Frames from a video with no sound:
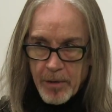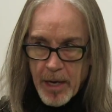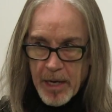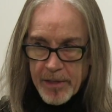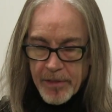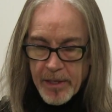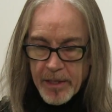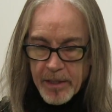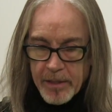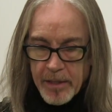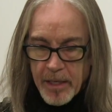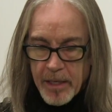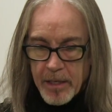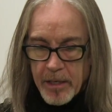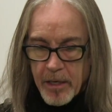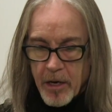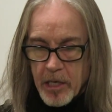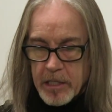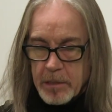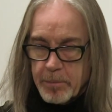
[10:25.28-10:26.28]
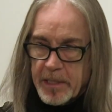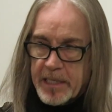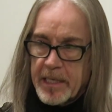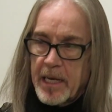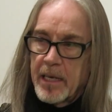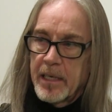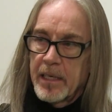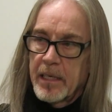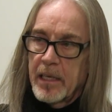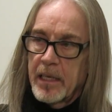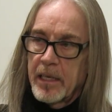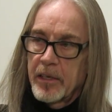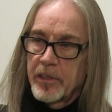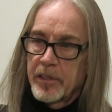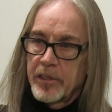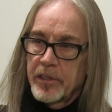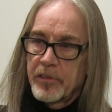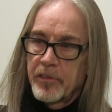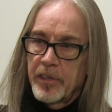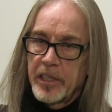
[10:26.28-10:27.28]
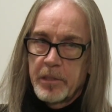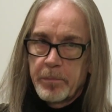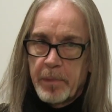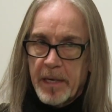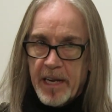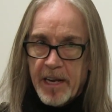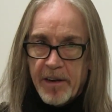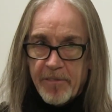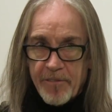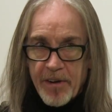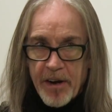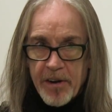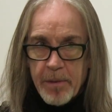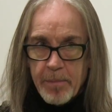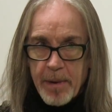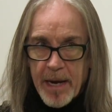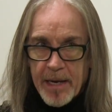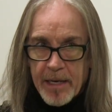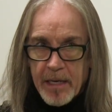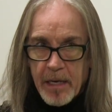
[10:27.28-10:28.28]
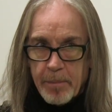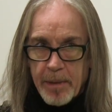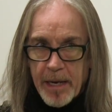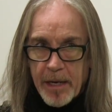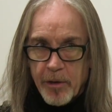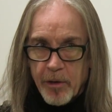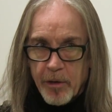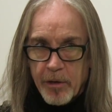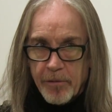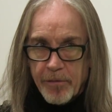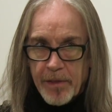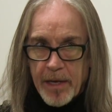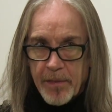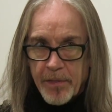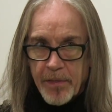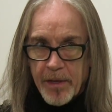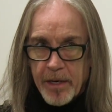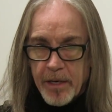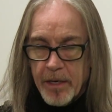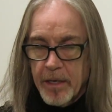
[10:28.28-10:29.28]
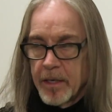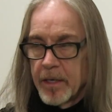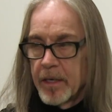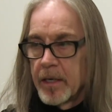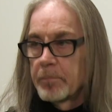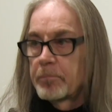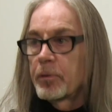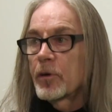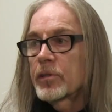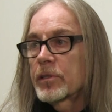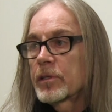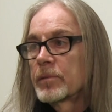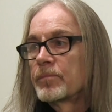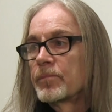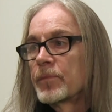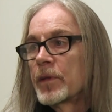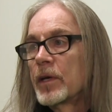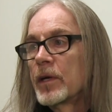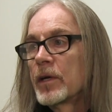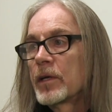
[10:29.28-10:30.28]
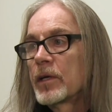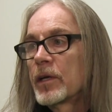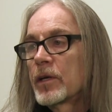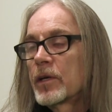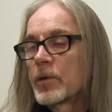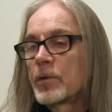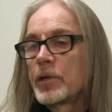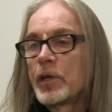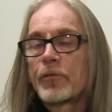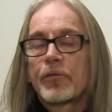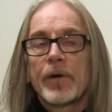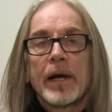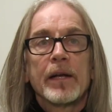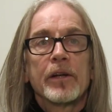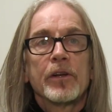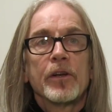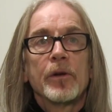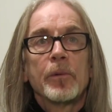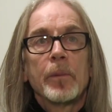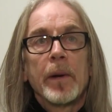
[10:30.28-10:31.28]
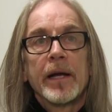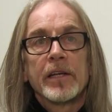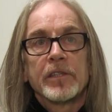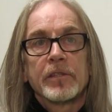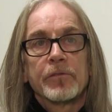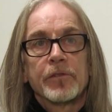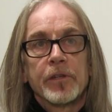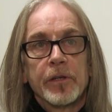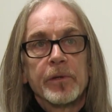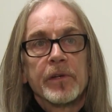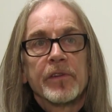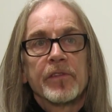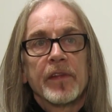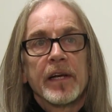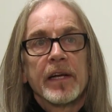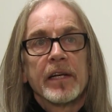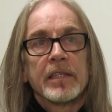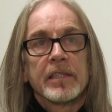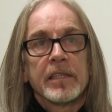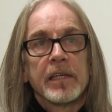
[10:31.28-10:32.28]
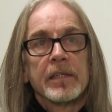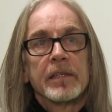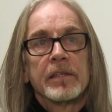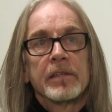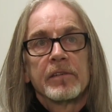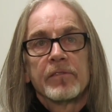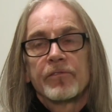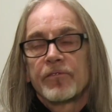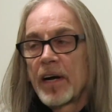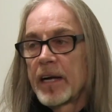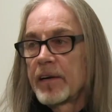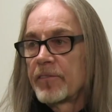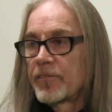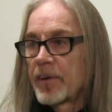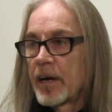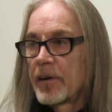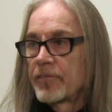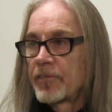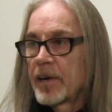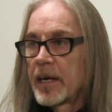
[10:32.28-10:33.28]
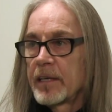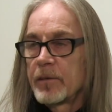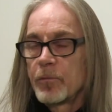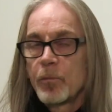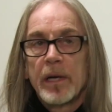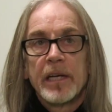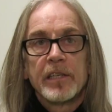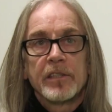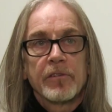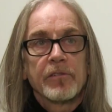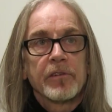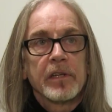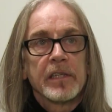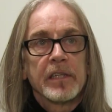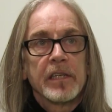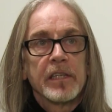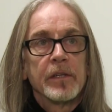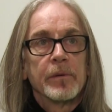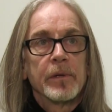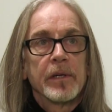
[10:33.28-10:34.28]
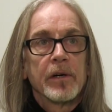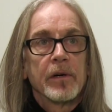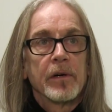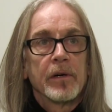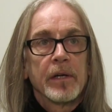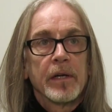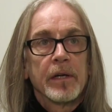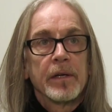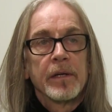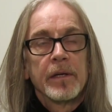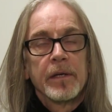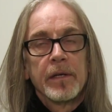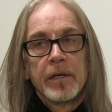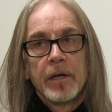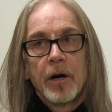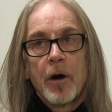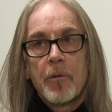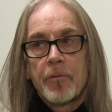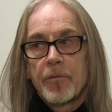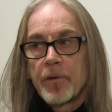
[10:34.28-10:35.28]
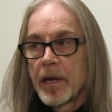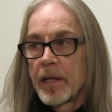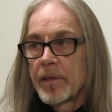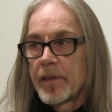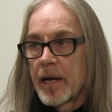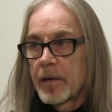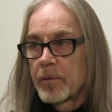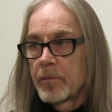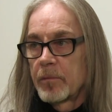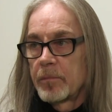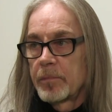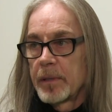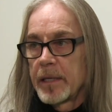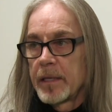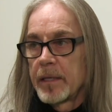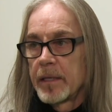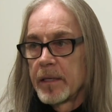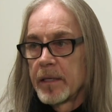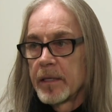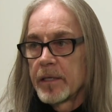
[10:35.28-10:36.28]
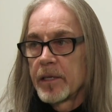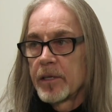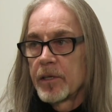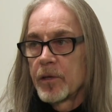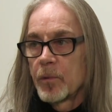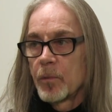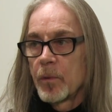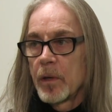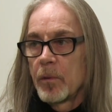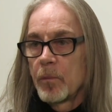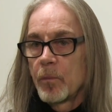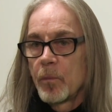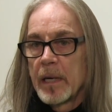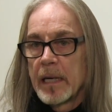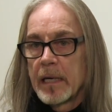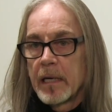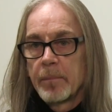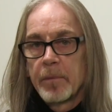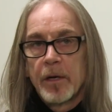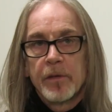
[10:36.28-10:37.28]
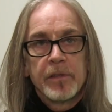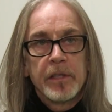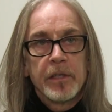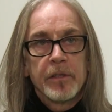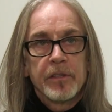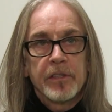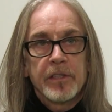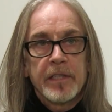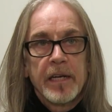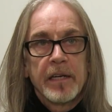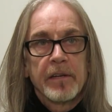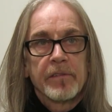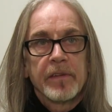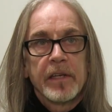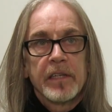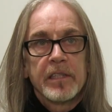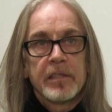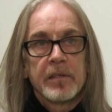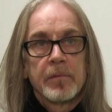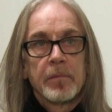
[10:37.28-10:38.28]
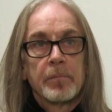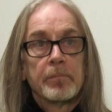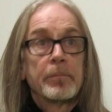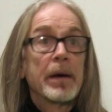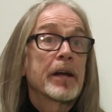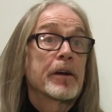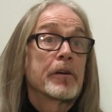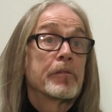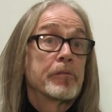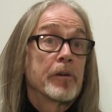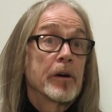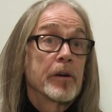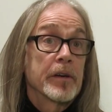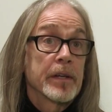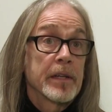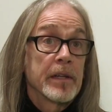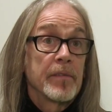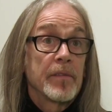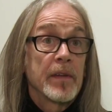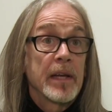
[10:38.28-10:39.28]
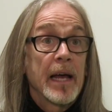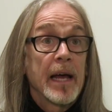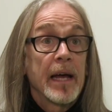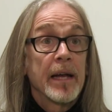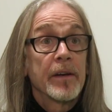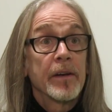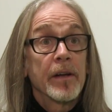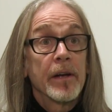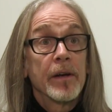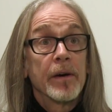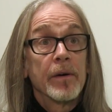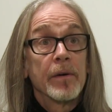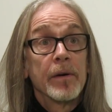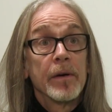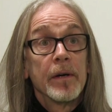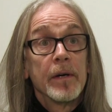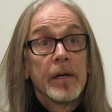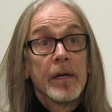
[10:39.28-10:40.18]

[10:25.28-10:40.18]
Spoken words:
I think the hospitality industry has been hit very badly by all of that there. But, you know, you find new ways of doing things and find ways of continuing on, and hopefully that will be, you know, we'll come out the other side of this better for it in the end, you know.